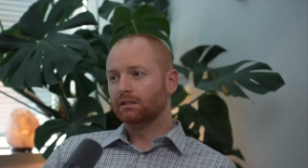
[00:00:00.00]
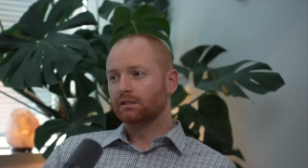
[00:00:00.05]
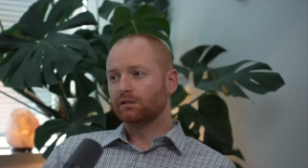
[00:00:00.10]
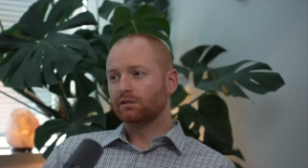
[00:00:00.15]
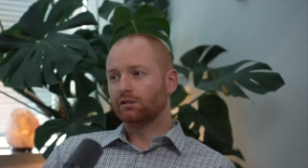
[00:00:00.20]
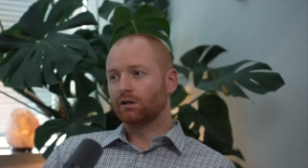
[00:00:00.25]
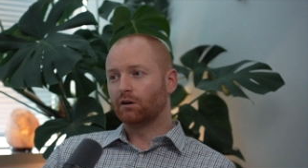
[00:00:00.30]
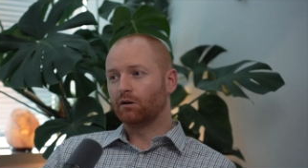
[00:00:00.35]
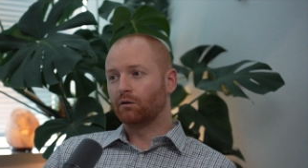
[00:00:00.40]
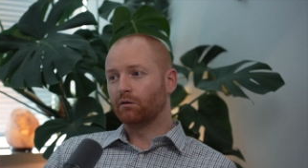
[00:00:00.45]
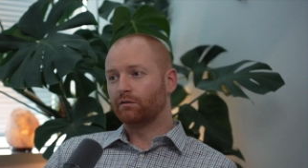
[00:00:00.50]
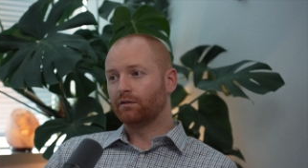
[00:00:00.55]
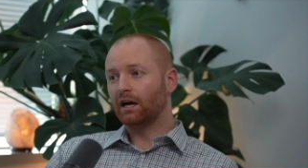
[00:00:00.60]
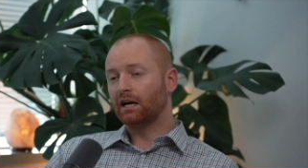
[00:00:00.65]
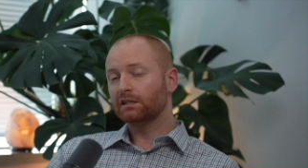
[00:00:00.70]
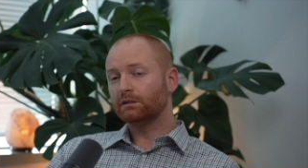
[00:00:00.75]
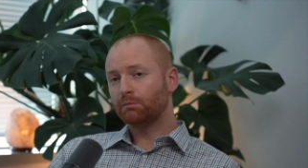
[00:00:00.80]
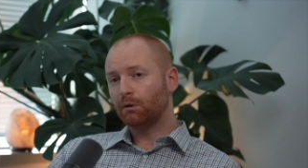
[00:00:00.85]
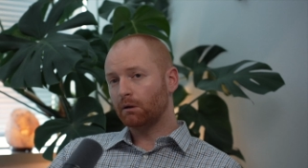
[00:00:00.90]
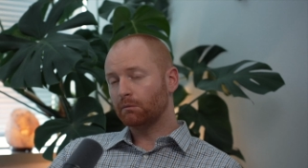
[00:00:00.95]
So
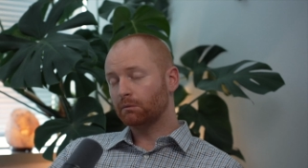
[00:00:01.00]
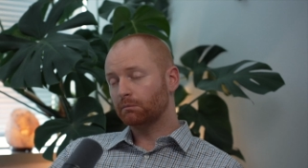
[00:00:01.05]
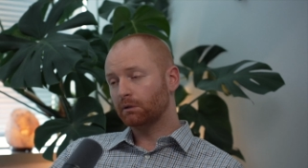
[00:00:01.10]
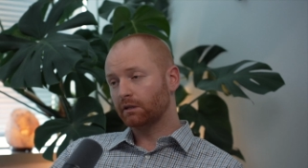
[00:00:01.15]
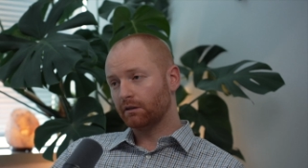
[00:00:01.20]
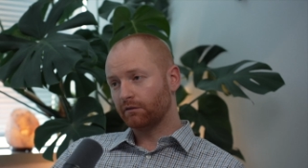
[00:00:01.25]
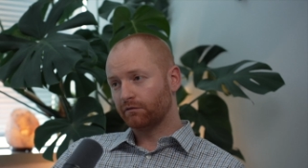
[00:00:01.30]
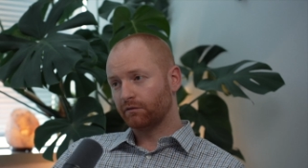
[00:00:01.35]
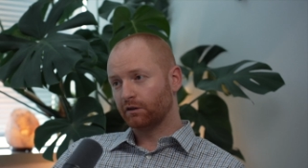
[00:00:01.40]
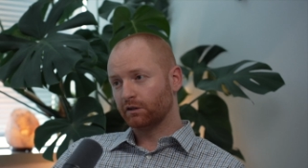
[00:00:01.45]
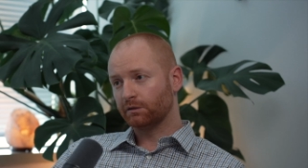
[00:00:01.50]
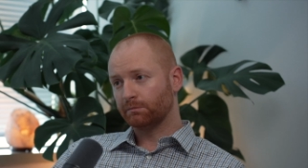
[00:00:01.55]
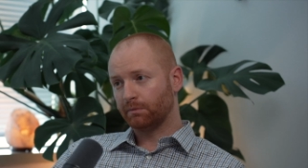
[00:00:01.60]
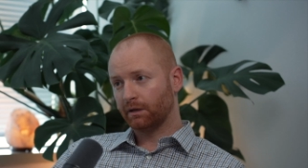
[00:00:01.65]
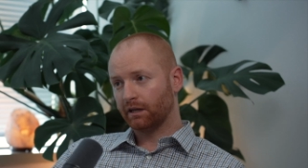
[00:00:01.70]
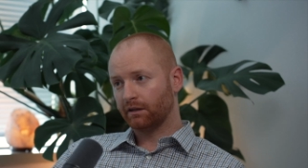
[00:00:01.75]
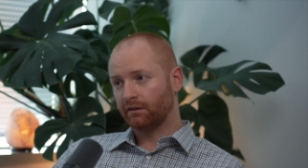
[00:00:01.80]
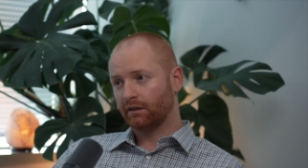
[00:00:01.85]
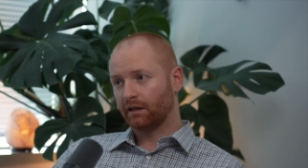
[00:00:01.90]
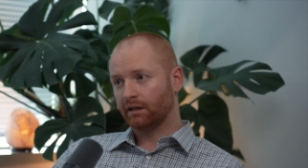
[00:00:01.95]
that's probably the first
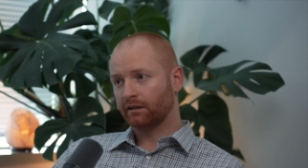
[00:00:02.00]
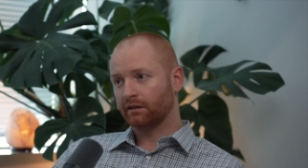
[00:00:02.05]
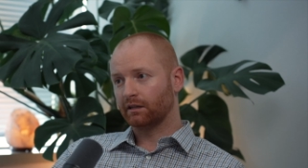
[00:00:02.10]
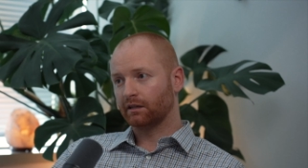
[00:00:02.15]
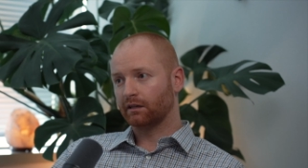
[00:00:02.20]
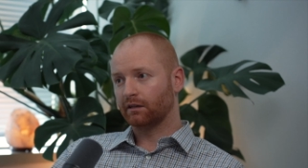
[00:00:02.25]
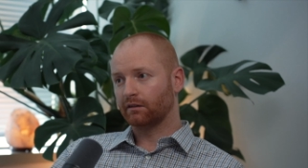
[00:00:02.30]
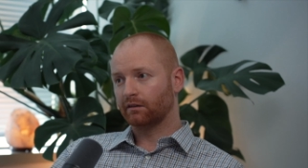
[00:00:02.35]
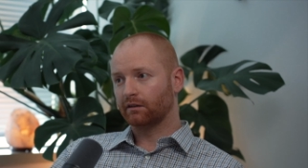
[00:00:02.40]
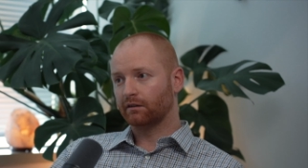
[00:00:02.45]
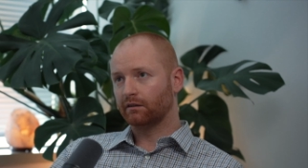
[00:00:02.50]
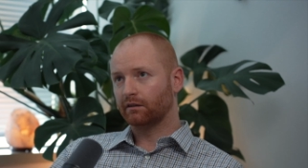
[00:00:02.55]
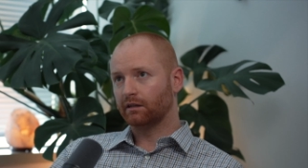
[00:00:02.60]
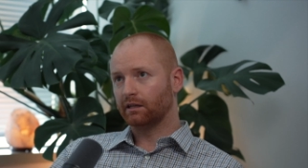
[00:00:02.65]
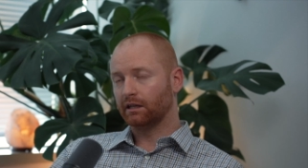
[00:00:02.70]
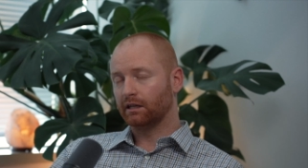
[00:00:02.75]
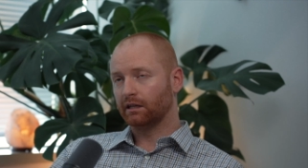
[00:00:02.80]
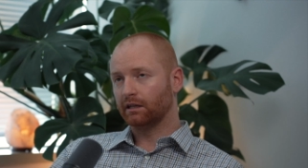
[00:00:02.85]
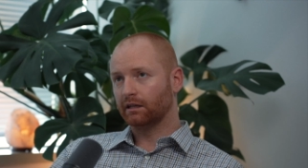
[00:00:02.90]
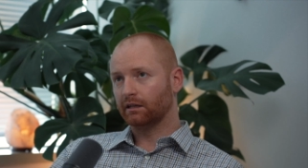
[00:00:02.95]
big thing: the
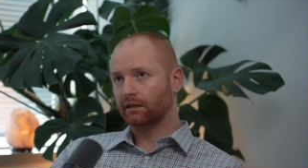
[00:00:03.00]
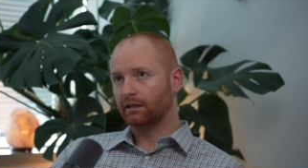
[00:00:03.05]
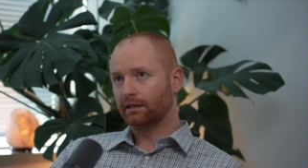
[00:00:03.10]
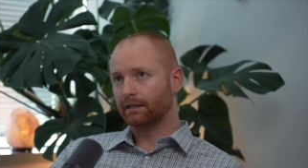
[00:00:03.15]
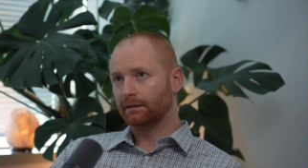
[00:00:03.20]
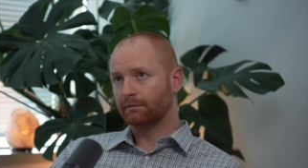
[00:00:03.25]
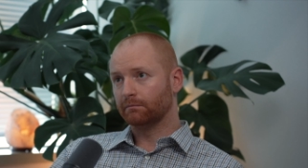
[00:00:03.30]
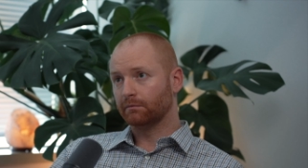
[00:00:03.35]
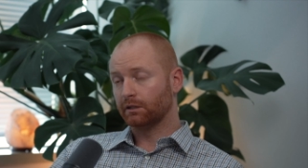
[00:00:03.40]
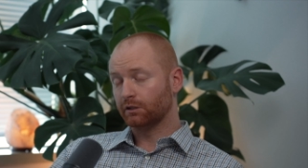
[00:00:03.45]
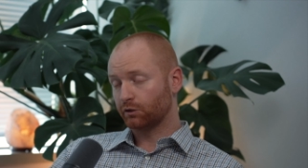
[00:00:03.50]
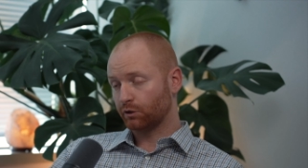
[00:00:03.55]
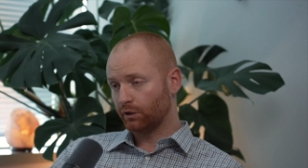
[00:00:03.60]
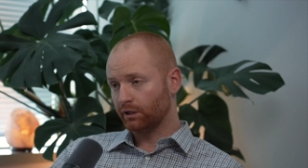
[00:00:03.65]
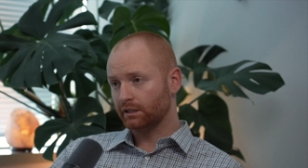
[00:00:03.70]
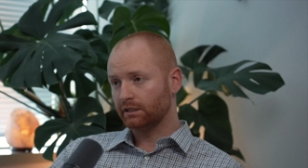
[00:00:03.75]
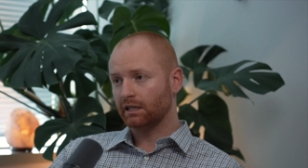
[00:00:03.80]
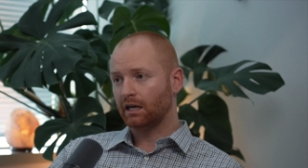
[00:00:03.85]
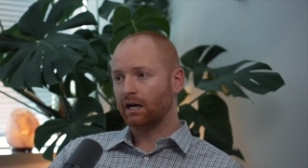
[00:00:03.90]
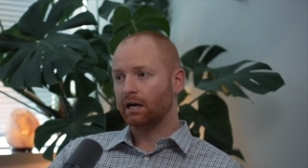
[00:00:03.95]

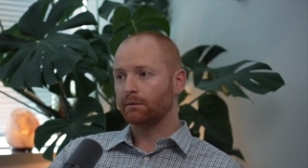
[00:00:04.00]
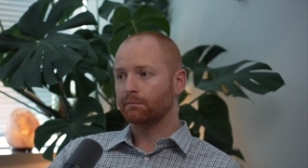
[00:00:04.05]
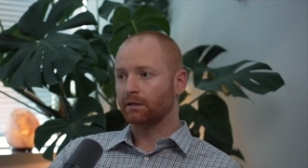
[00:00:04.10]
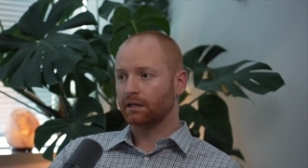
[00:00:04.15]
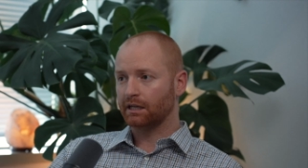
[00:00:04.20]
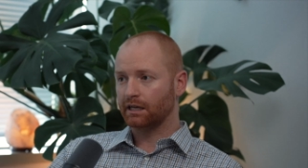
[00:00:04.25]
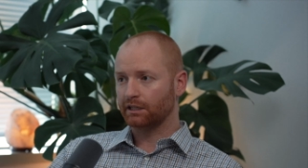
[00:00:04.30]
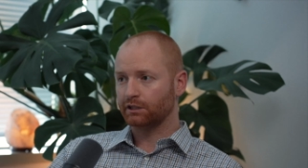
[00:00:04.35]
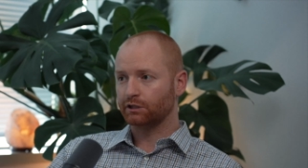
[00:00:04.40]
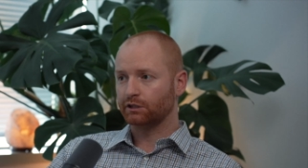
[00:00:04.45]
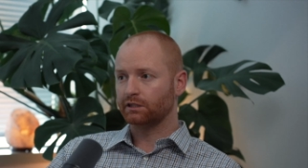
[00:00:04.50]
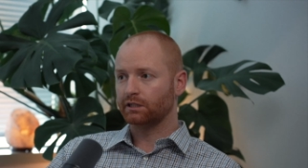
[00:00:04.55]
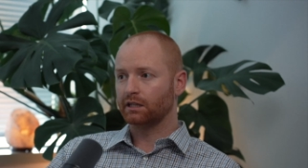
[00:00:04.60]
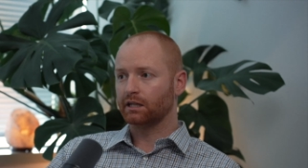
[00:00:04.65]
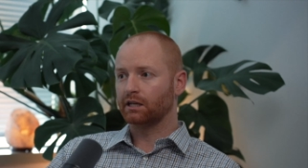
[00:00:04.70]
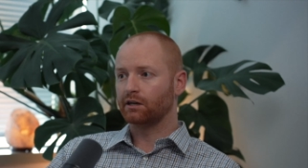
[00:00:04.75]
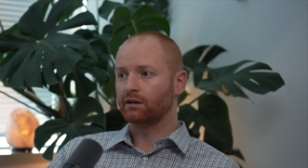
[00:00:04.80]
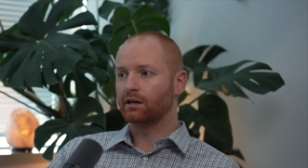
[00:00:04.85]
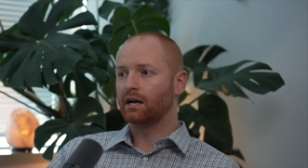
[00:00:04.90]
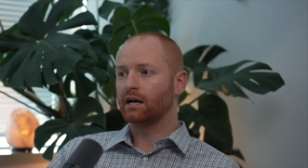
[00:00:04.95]
screen time, the connection to the
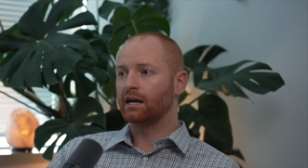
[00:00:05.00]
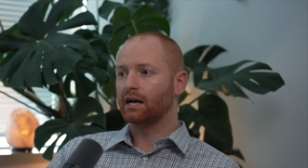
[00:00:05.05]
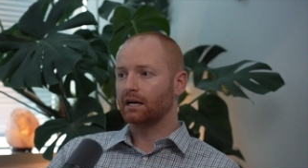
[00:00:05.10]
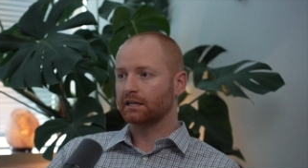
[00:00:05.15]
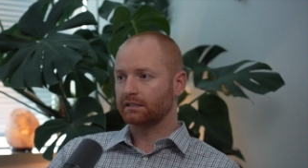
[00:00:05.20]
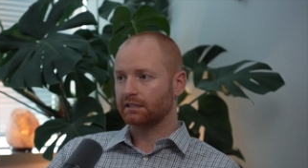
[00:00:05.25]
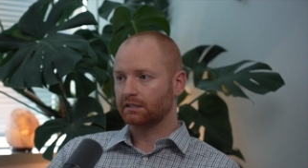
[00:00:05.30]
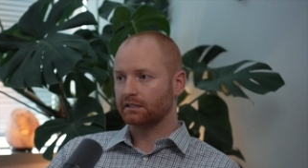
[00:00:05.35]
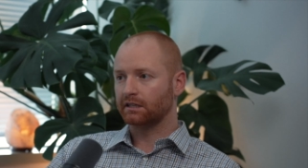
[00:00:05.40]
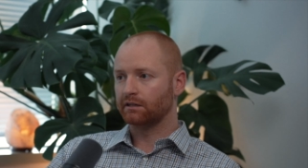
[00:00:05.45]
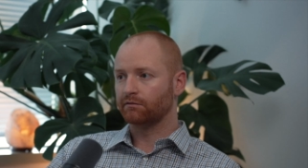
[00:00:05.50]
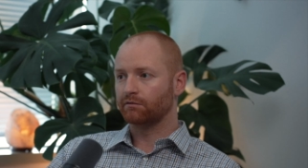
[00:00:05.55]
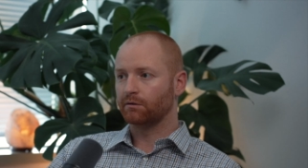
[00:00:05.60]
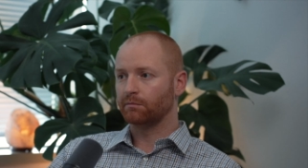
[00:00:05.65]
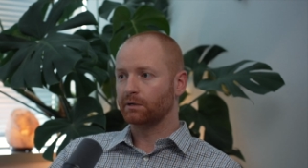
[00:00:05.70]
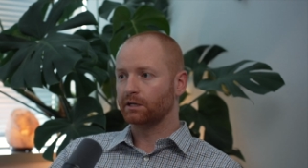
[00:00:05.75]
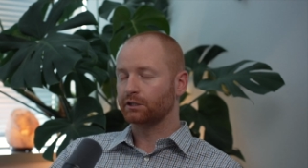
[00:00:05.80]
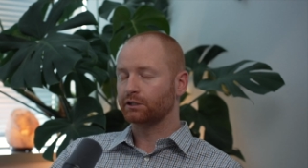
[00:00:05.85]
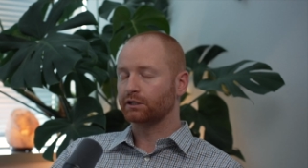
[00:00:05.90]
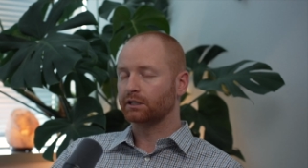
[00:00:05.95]
internet, access to
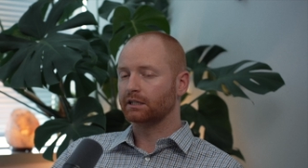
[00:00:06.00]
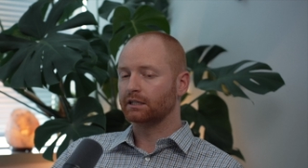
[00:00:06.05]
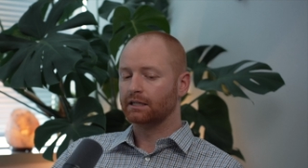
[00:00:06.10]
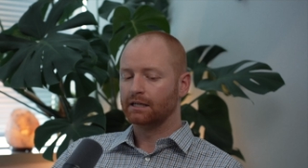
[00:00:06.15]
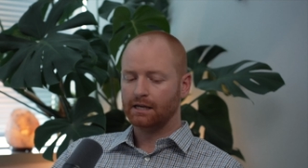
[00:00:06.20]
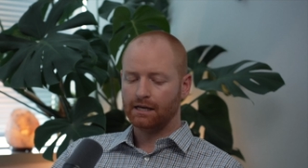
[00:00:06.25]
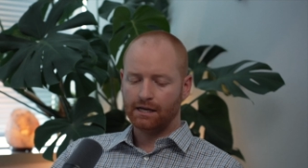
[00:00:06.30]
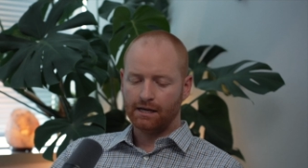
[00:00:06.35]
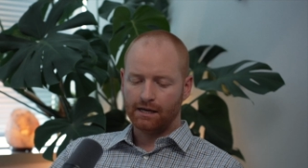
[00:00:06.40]
information.